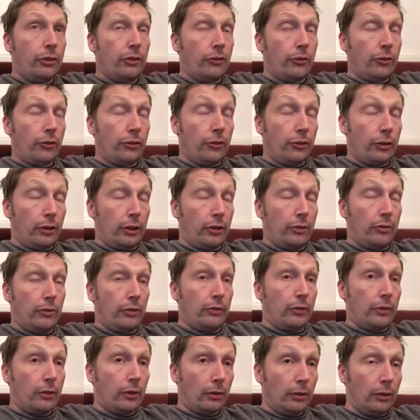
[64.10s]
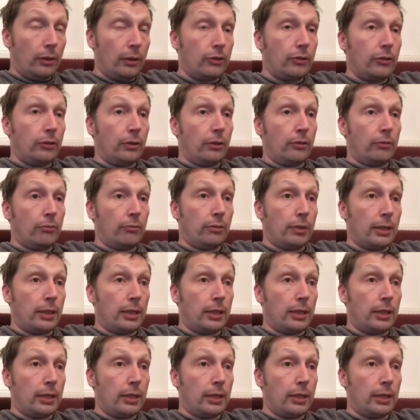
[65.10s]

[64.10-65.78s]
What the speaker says: and years of knowledge and